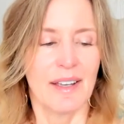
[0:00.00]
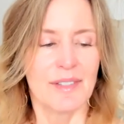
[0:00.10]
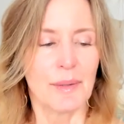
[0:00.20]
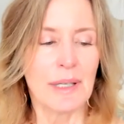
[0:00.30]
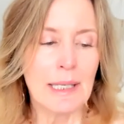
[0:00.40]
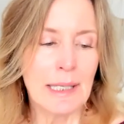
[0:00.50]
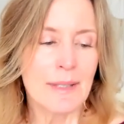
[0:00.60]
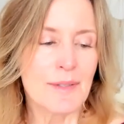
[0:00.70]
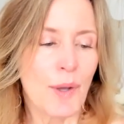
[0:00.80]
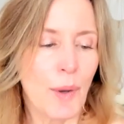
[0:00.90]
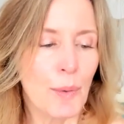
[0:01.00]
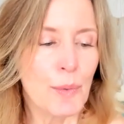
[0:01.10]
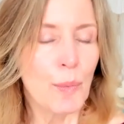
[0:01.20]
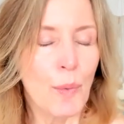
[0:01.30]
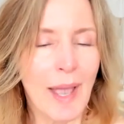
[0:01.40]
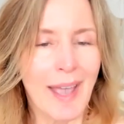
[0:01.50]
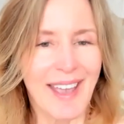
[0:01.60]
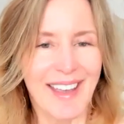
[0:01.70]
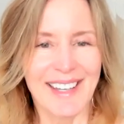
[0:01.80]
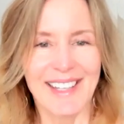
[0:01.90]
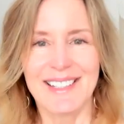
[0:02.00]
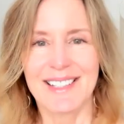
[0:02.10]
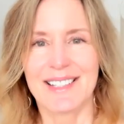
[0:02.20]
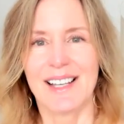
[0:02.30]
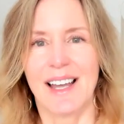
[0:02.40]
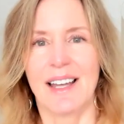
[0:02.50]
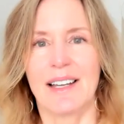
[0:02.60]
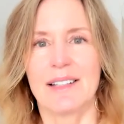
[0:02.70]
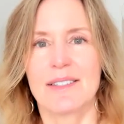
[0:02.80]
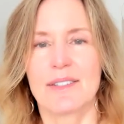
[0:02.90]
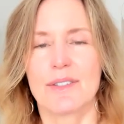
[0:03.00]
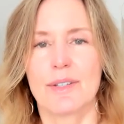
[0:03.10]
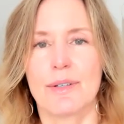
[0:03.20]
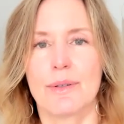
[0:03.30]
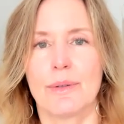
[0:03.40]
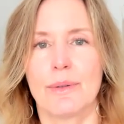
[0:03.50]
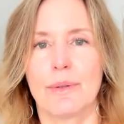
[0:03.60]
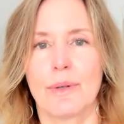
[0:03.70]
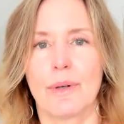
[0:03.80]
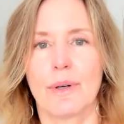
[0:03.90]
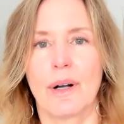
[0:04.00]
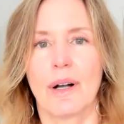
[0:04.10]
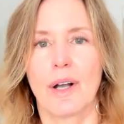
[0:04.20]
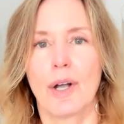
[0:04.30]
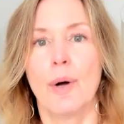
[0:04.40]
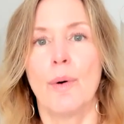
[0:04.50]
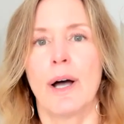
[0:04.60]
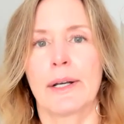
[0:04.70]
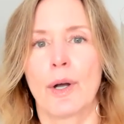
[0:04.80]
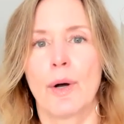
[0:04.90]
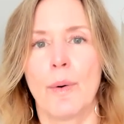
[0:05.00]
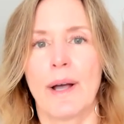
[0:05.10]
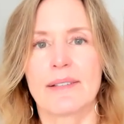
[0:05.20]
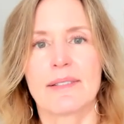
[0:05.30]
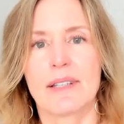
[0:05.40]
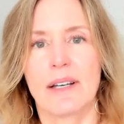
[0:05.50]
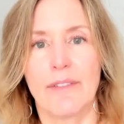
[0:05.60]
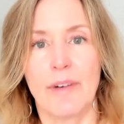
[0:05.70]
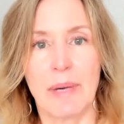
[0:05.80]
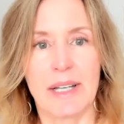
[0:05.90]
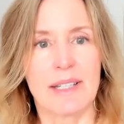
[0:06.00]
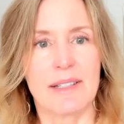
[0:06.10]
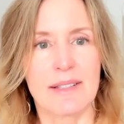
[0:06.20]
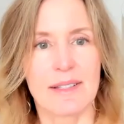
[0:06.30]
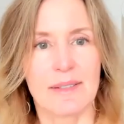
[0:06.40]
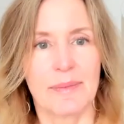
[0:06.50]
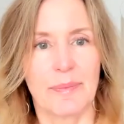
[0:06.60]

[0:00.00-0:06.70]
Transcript: So, in his own way, he decides to go on a quest of abundance.